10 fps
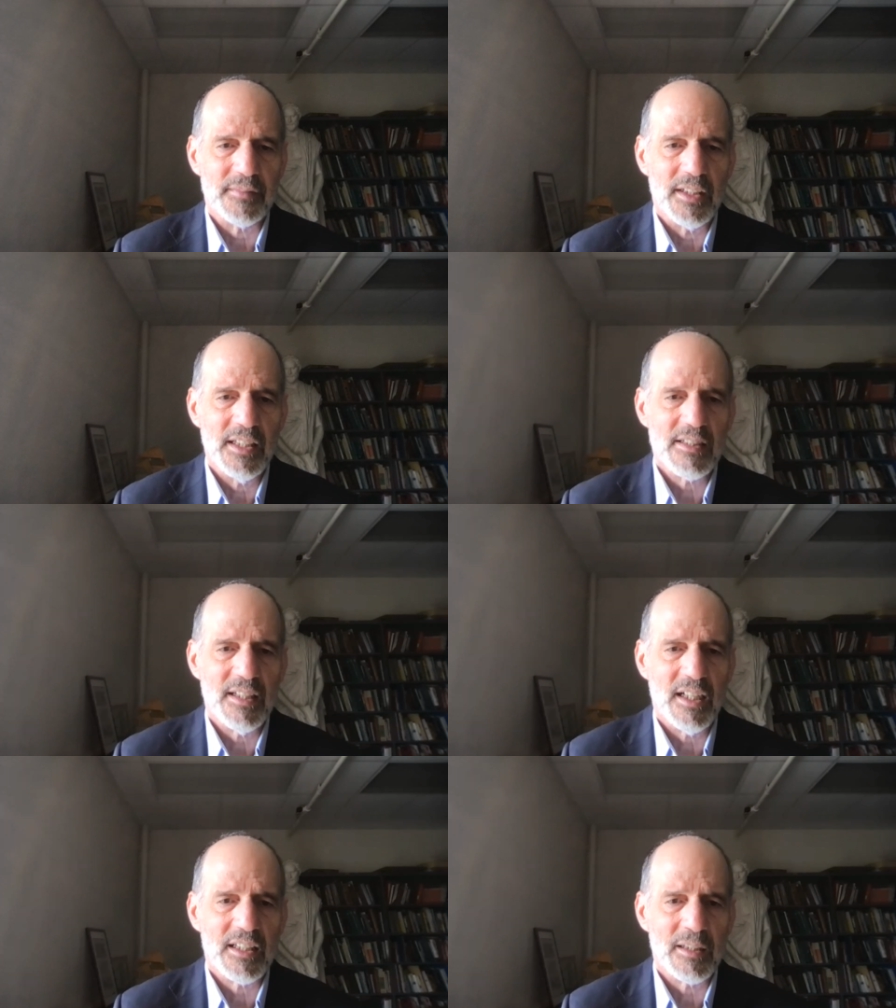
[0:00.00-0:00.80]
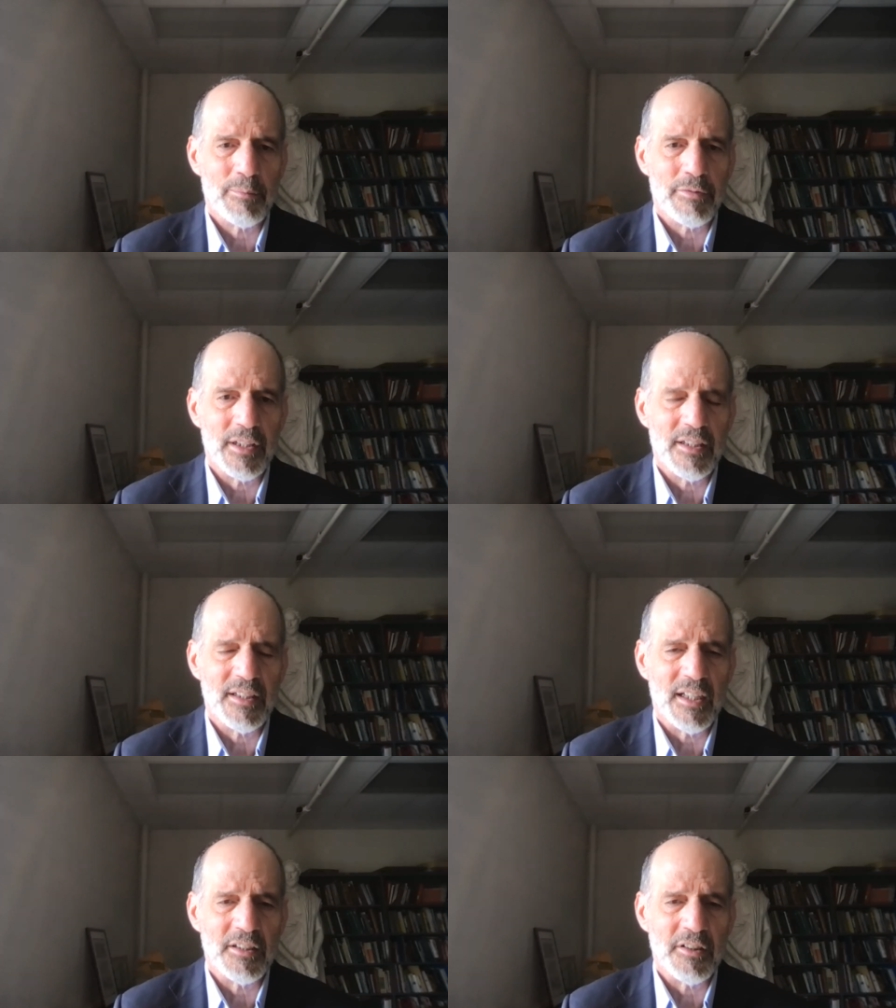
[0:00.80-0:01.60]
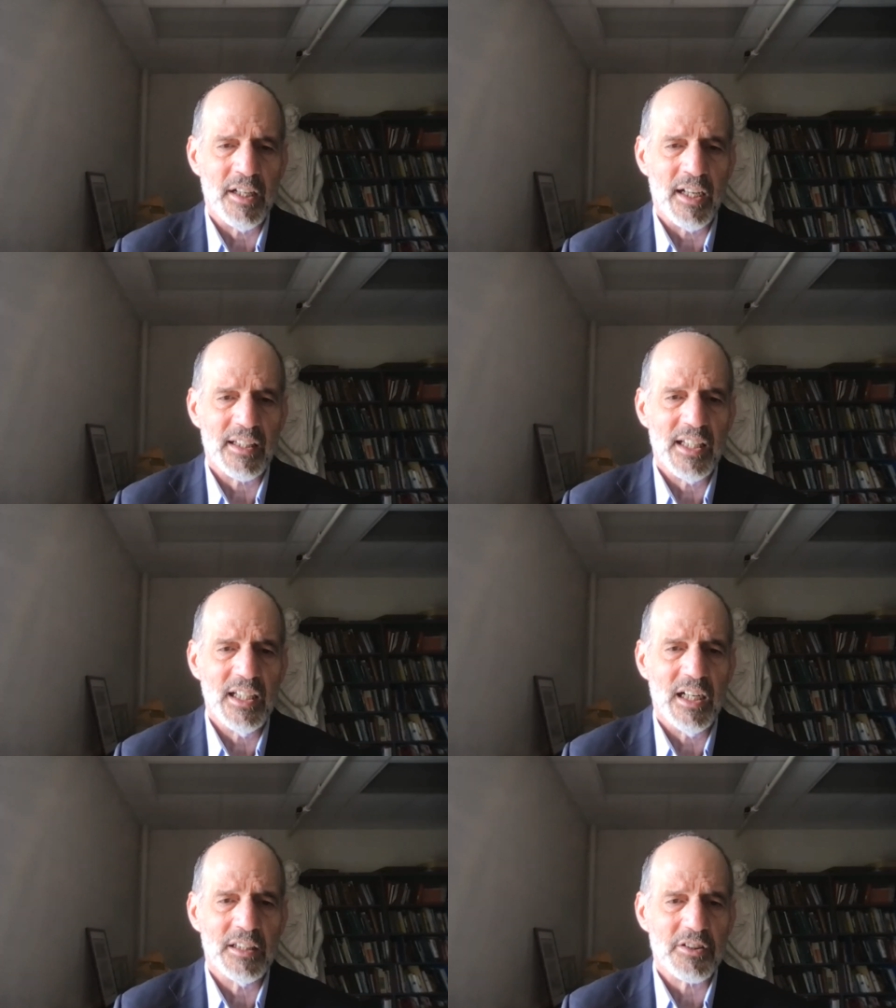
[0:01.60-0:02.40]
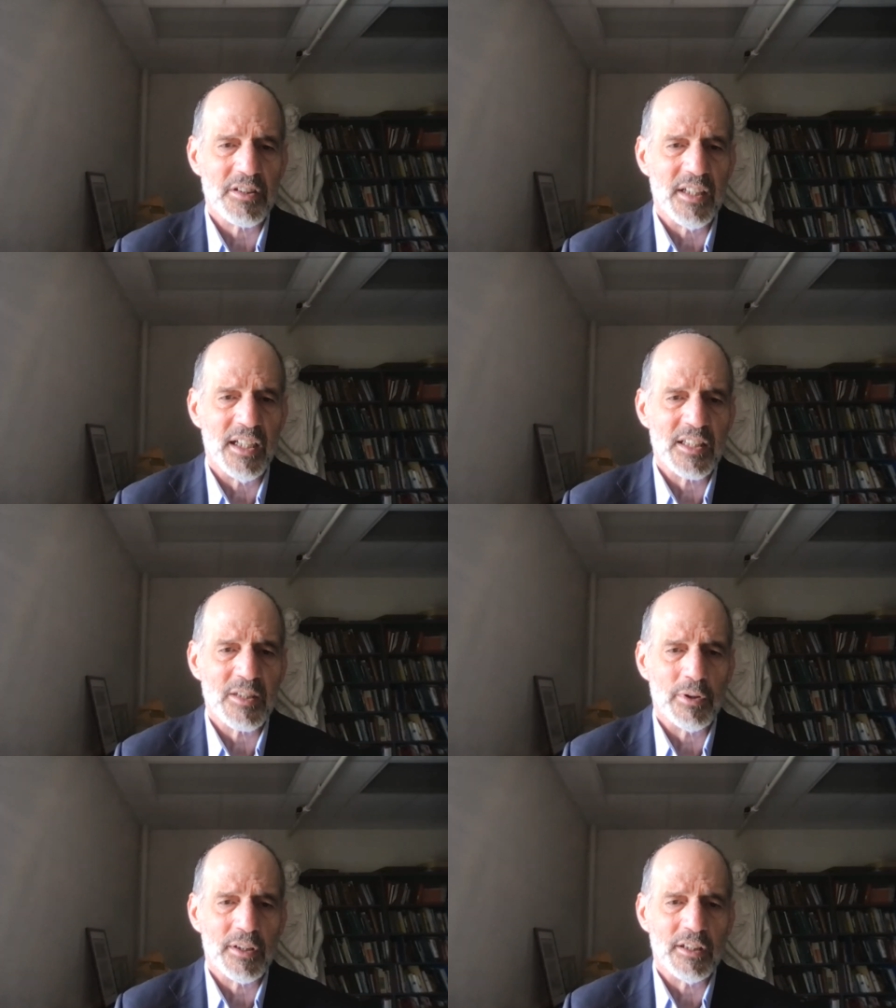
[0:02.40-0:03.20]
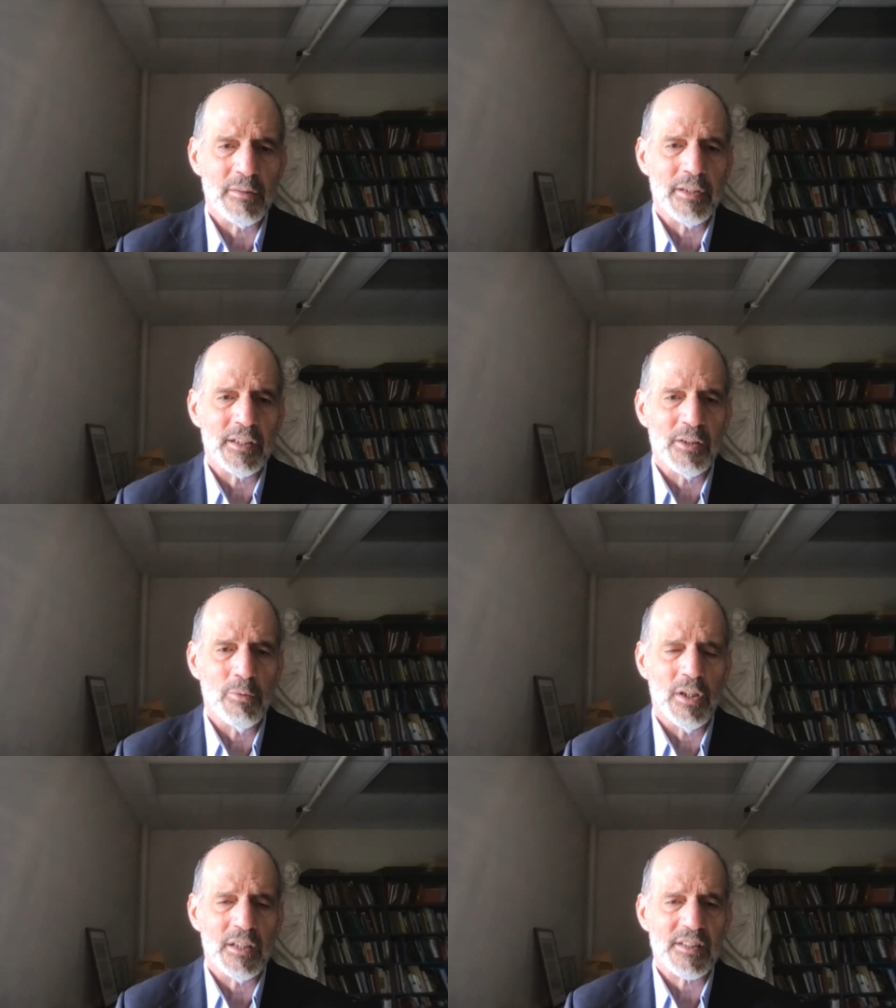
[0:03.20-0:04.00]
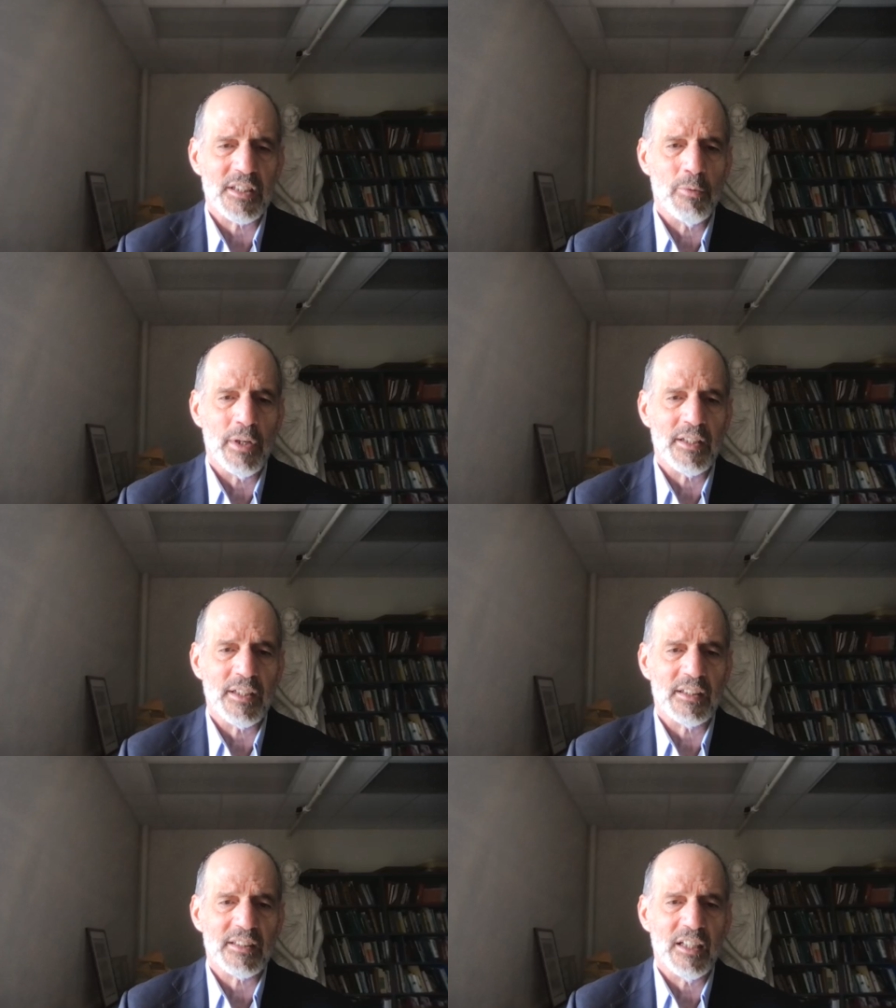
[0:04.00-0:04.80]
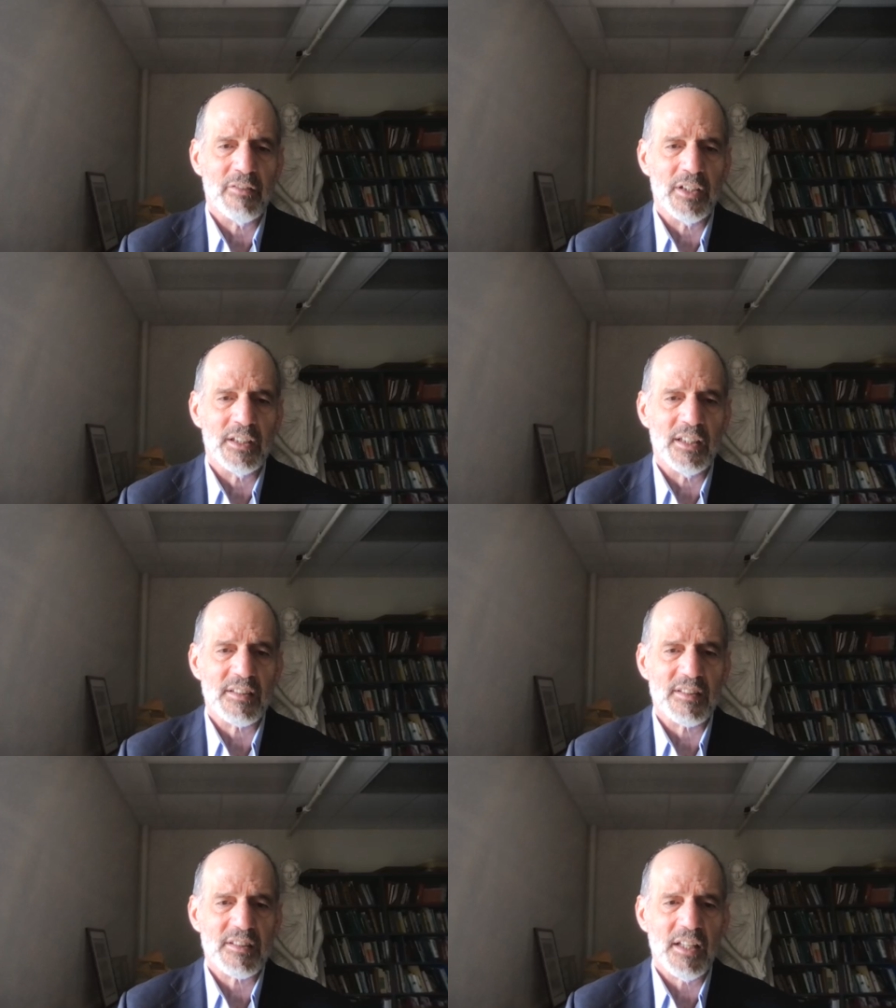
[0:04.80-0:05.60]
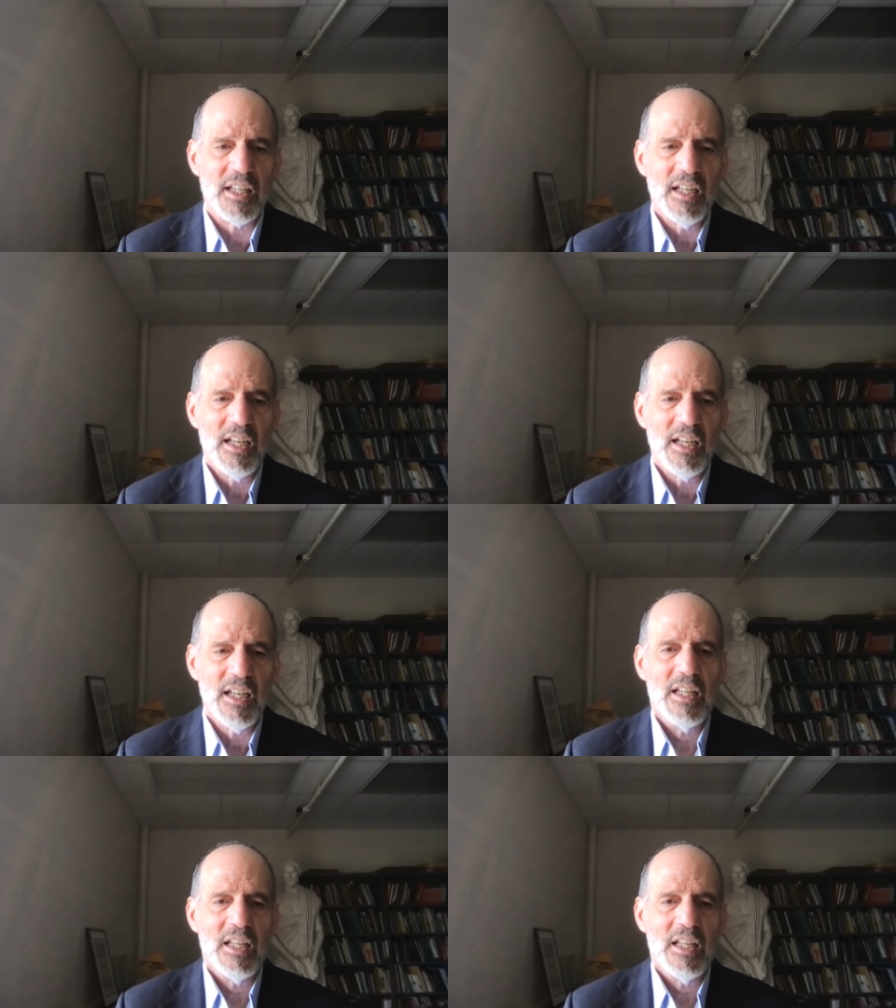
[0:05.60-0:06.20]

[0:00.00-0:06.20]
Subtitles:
He's not going to breathe down your neck. He understands what the nobility wants in a way that Octavian doesn't. So the